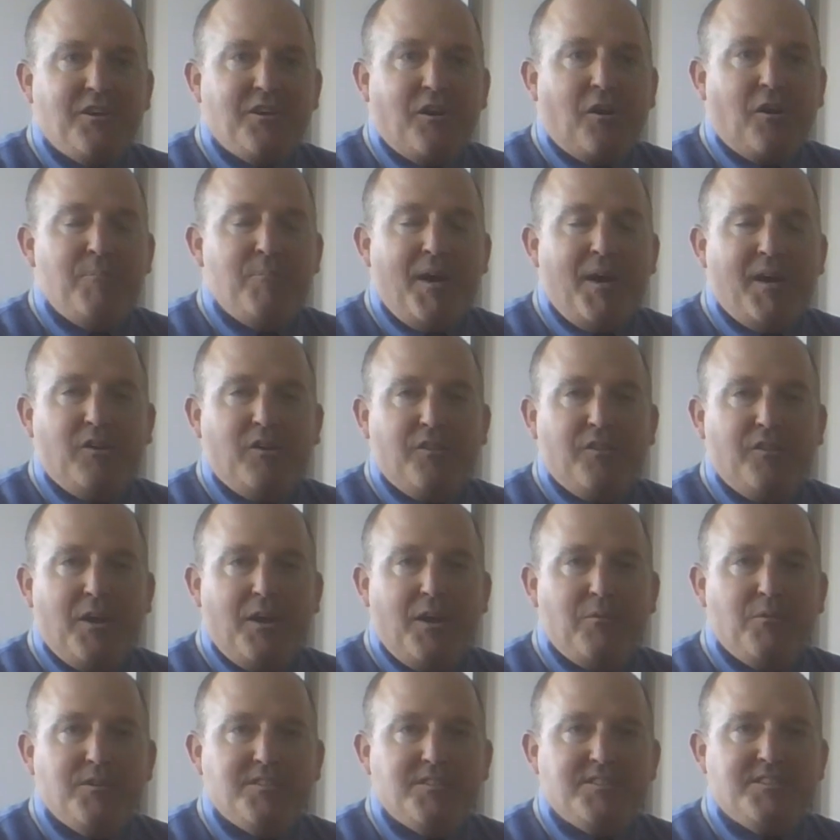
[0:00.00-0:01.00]
our metal
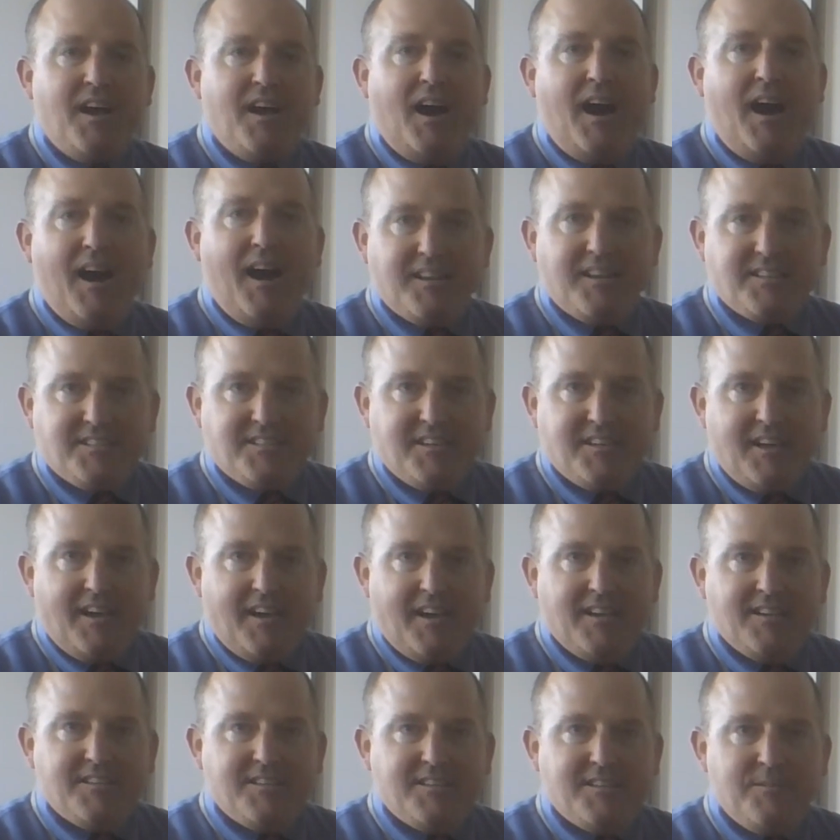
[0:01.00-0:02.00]
that was
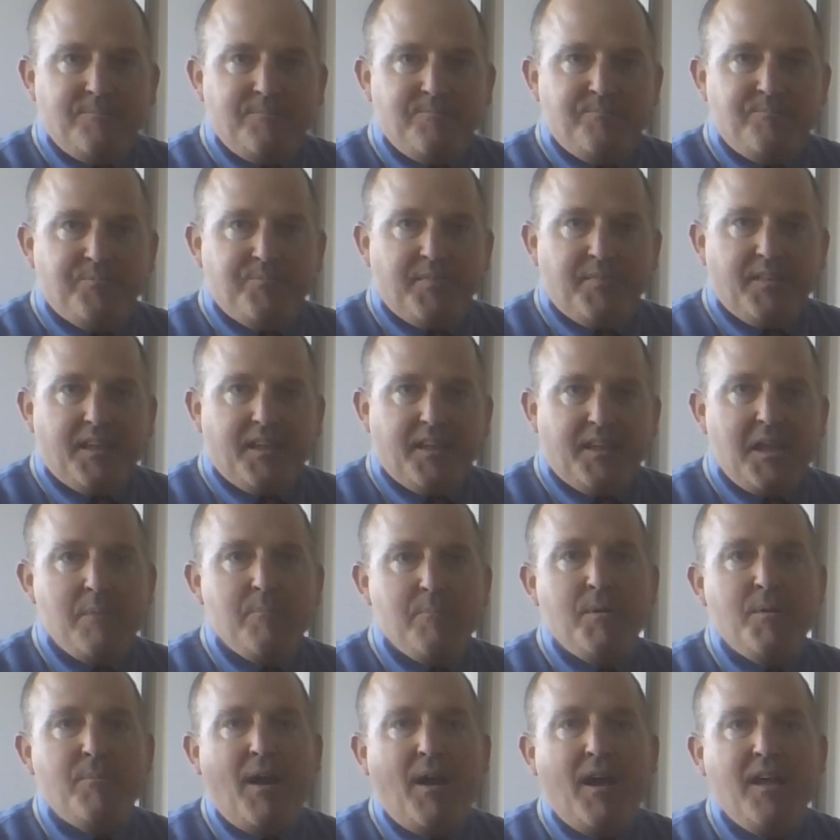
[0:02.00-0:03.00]
oxidized.
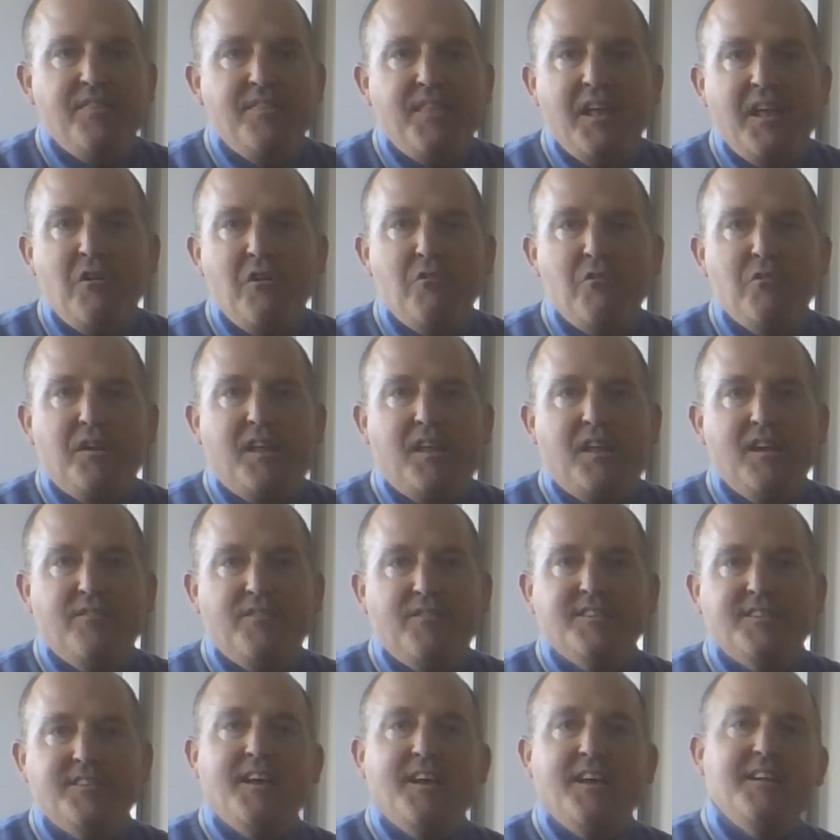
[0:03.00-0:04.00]
Keep in mind, they don't give
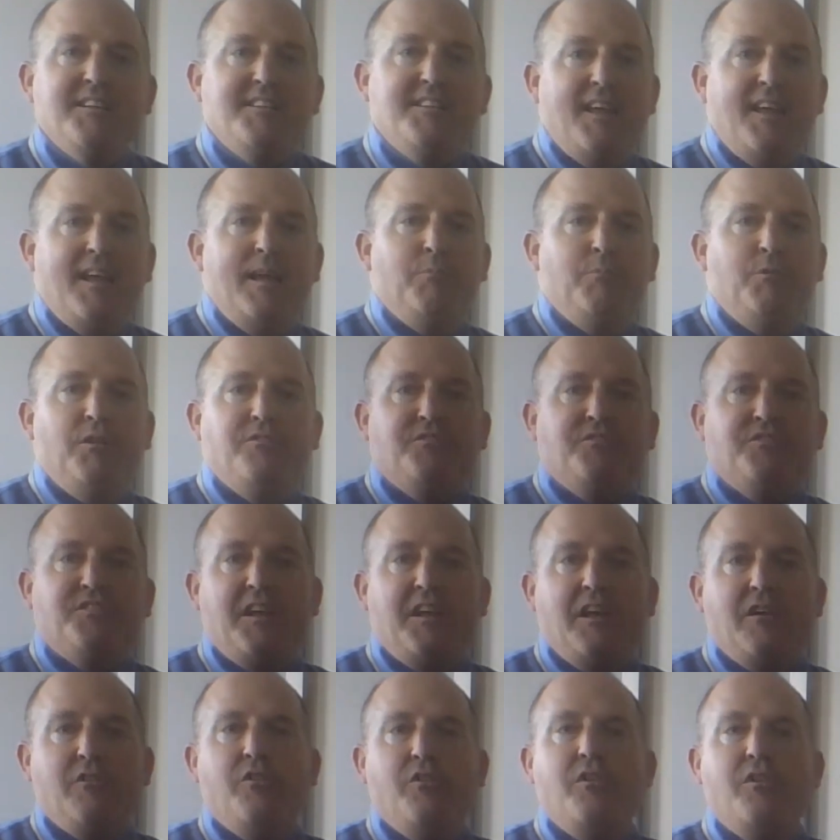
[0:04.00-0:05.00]
us a table of
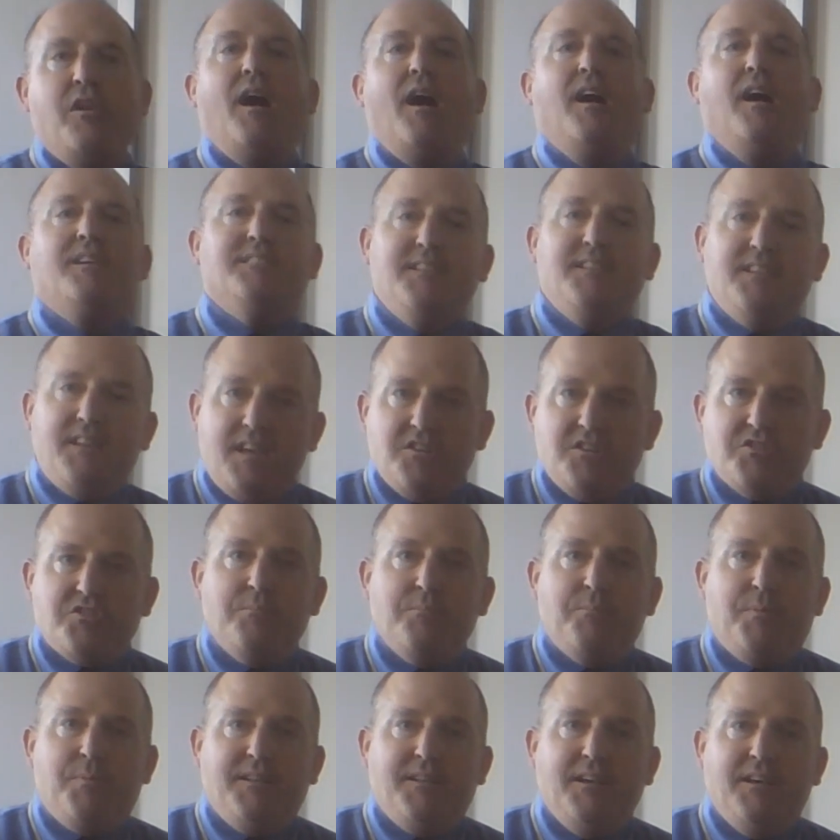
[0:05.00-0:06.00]
standard
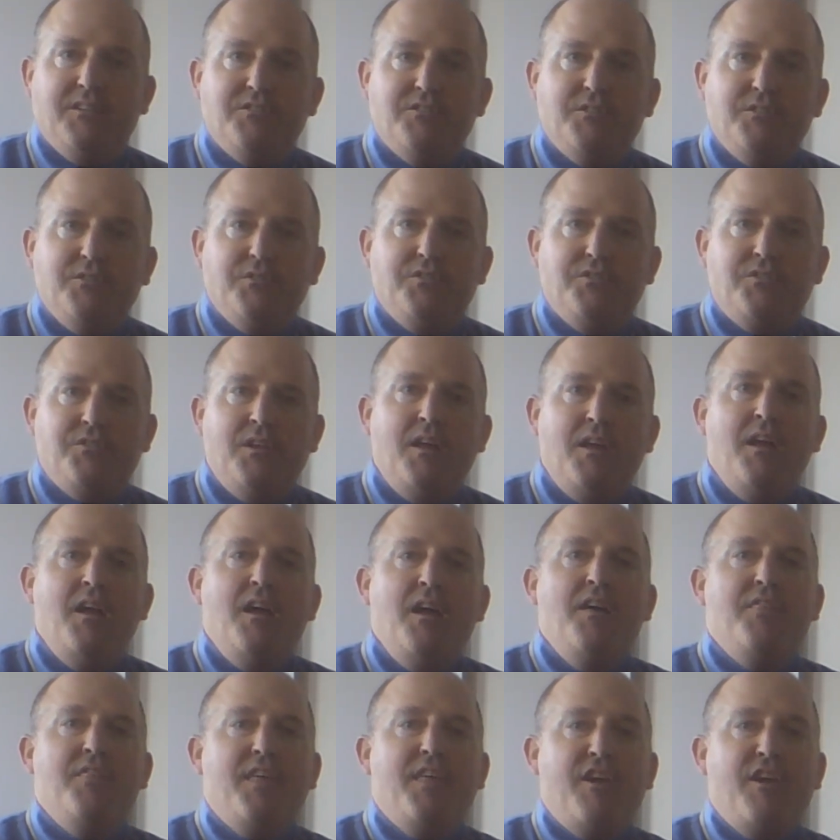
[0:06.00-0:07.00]
oxidation potentials.
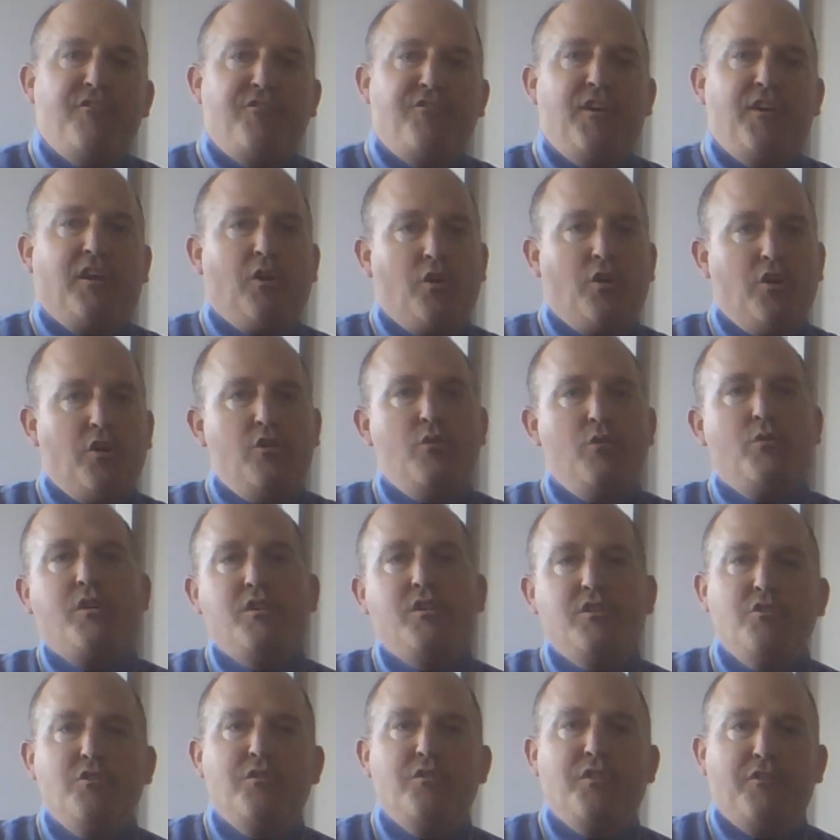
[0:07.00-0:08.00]
They figure you can
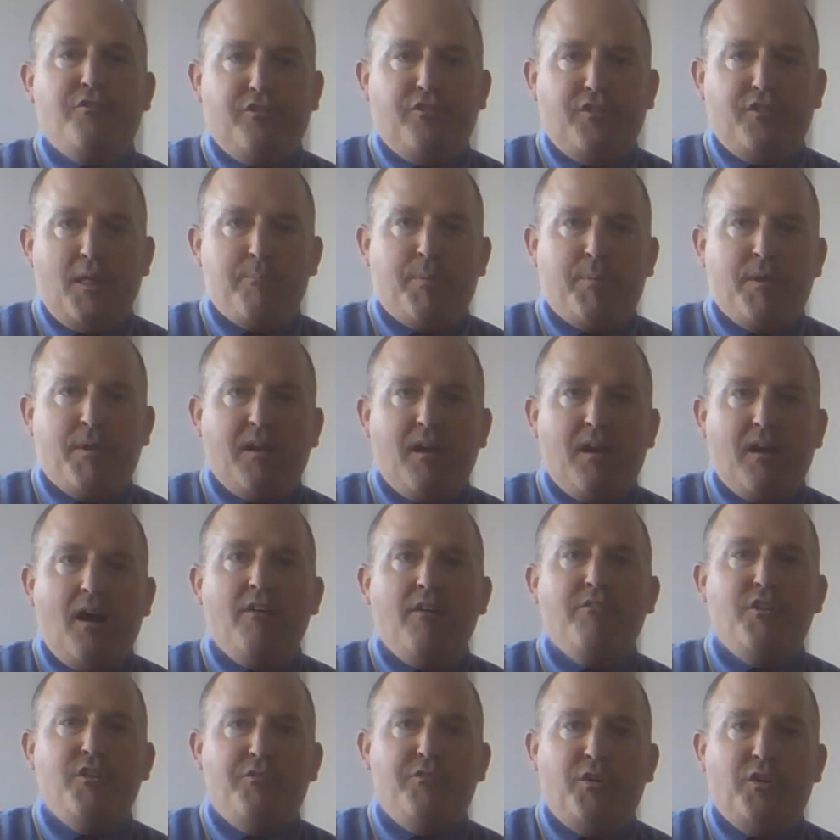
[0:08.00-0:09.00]
do the flipping
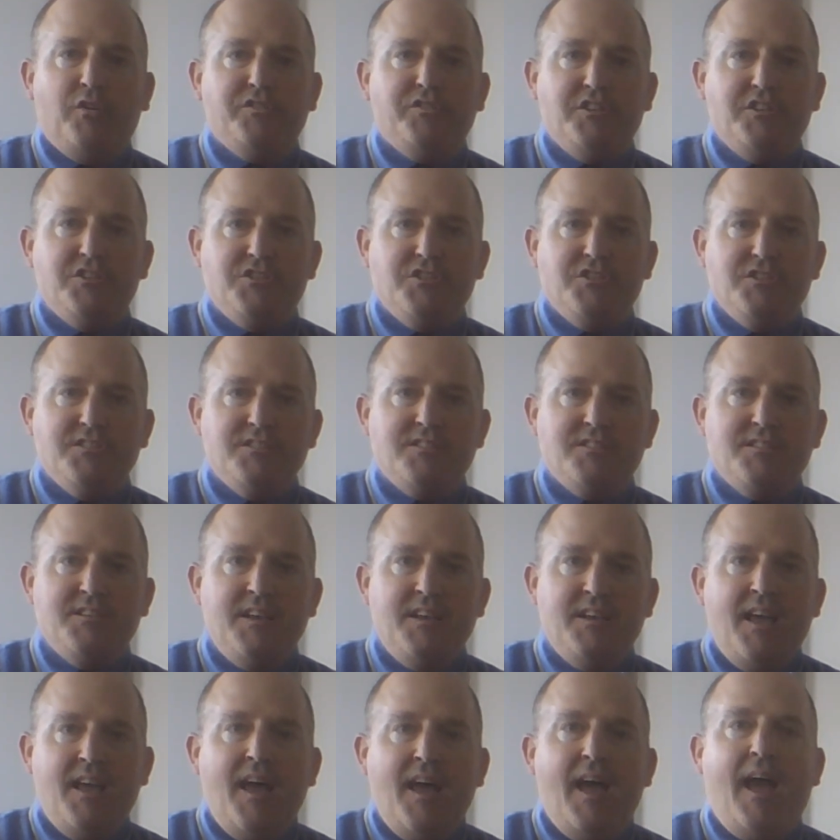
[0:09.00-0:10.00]
of the voltages
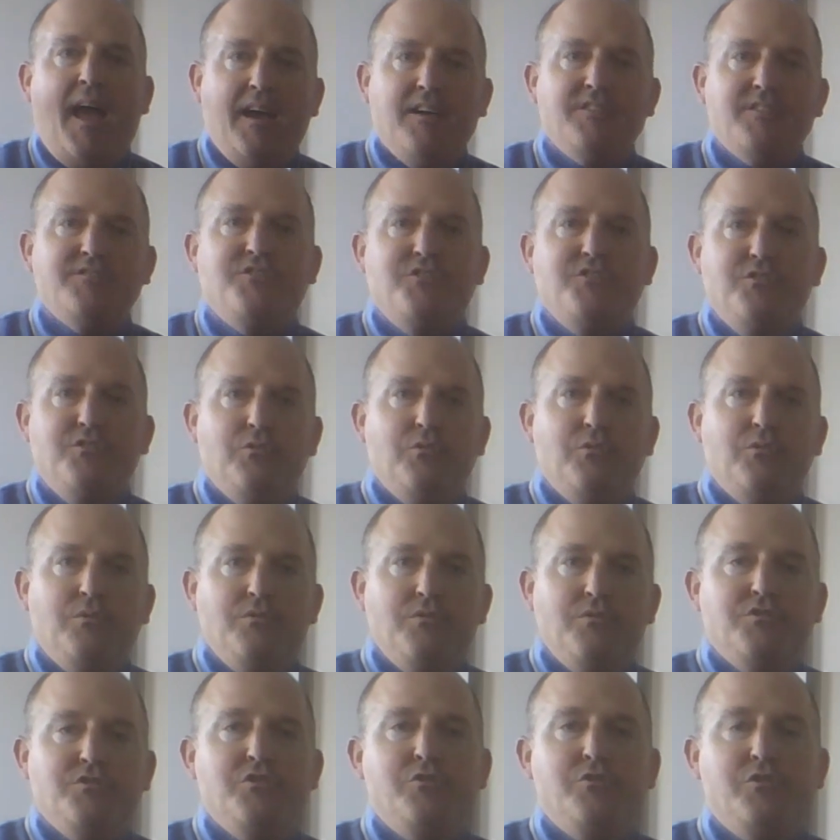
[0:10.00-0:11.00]
as you
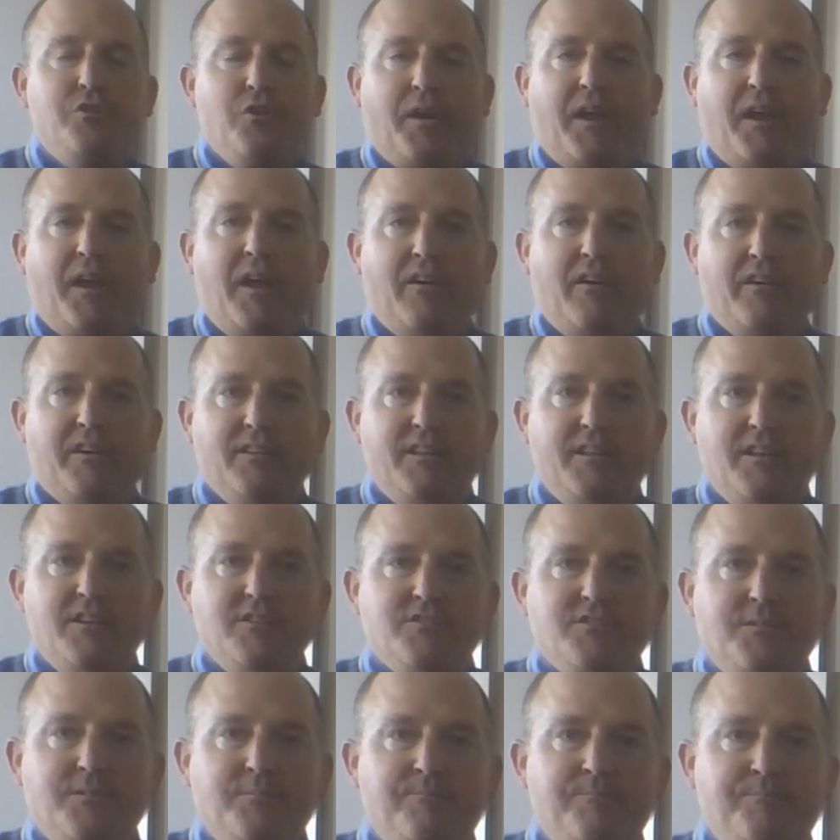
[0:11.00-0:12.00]
do your
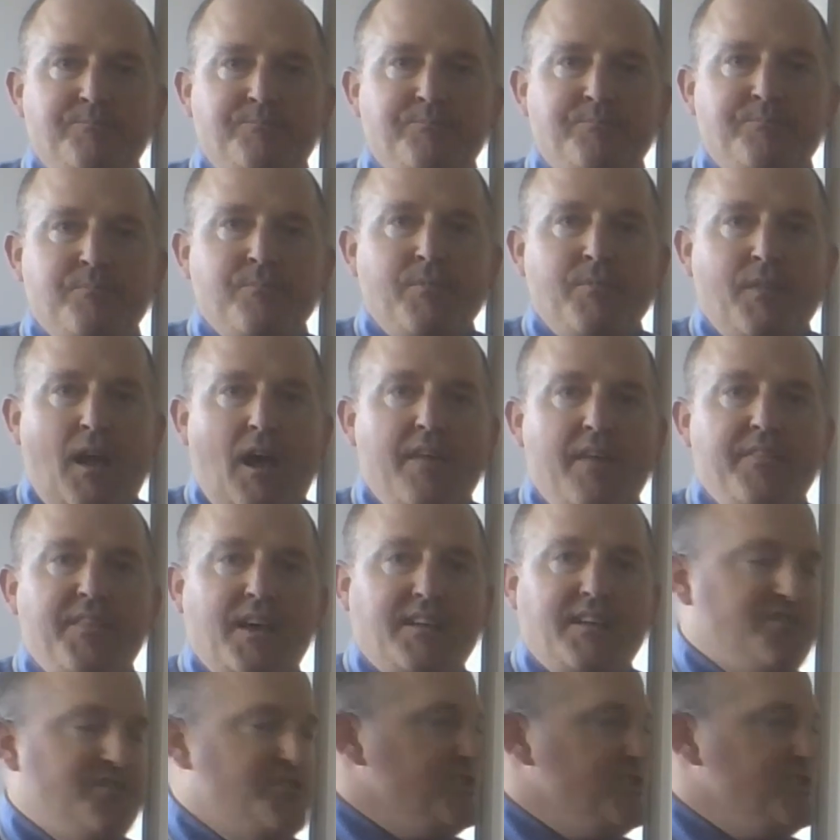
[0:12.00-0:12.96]
calculation. And that's